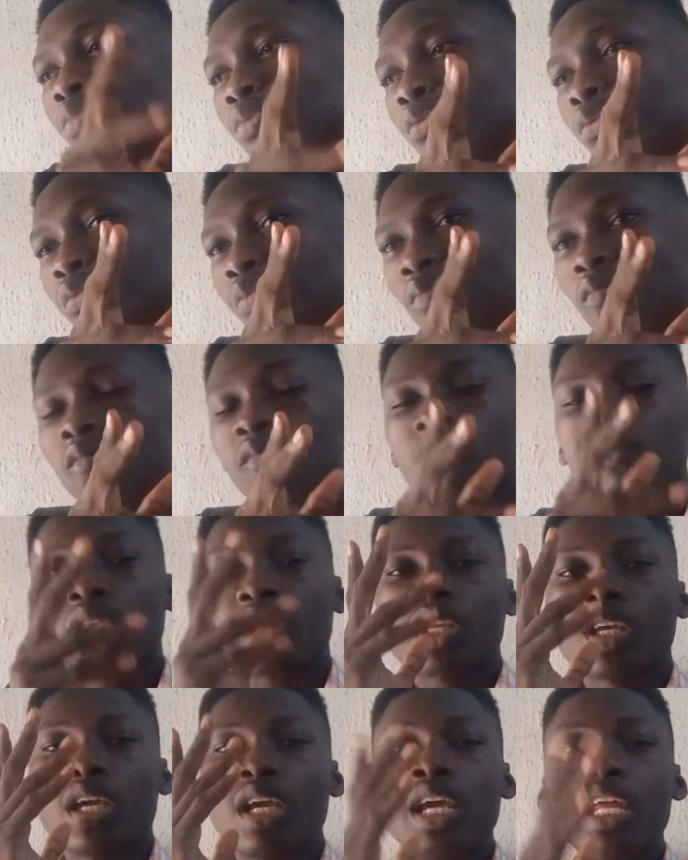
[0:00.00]
pool?
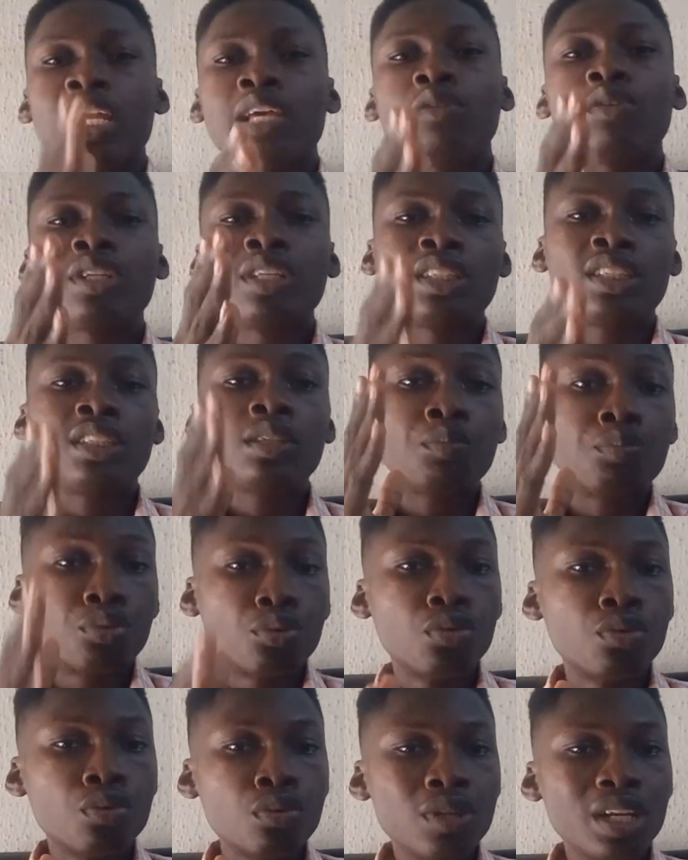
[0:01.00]
A liquidity
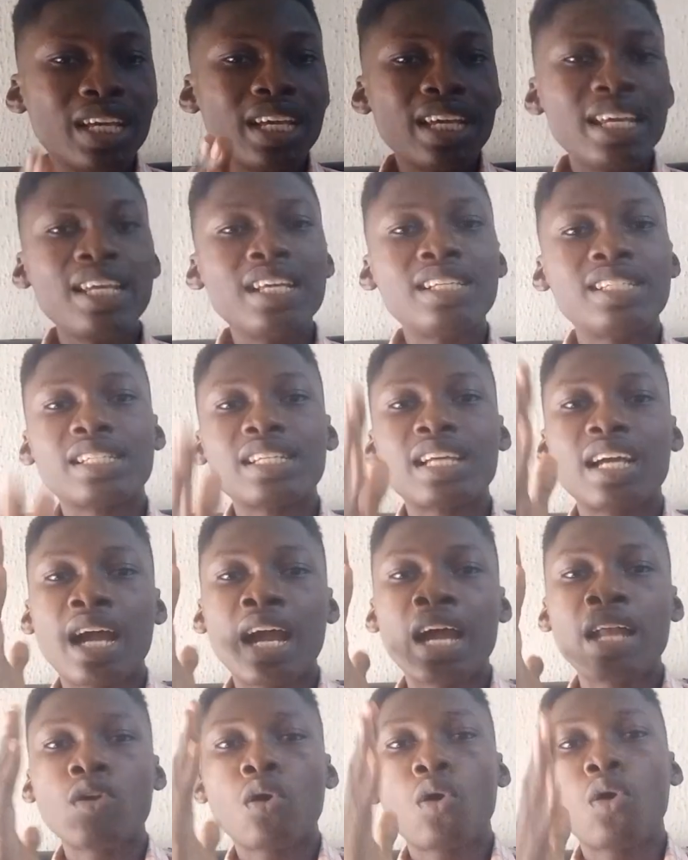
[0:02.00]
pool is
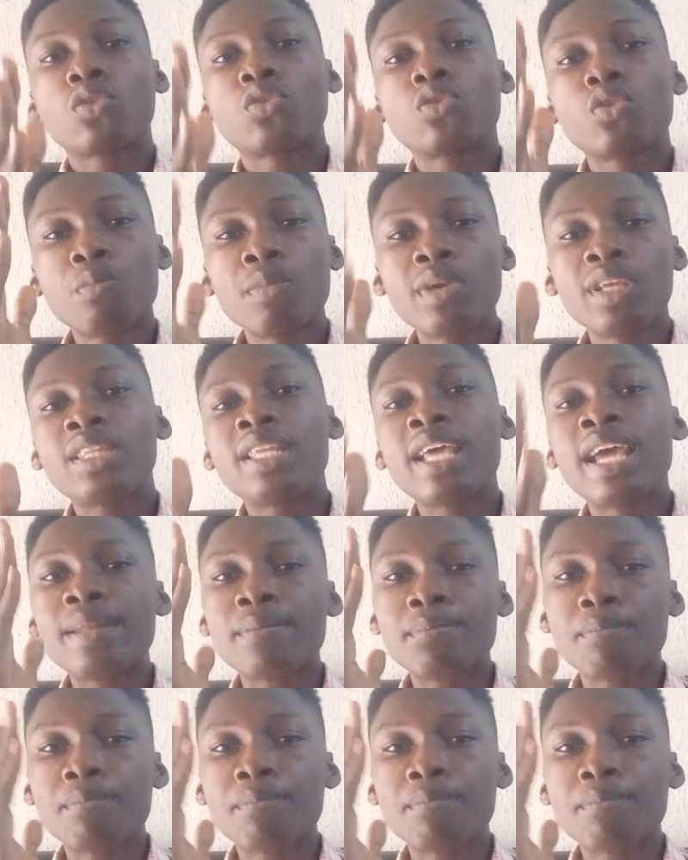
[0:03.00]
an automated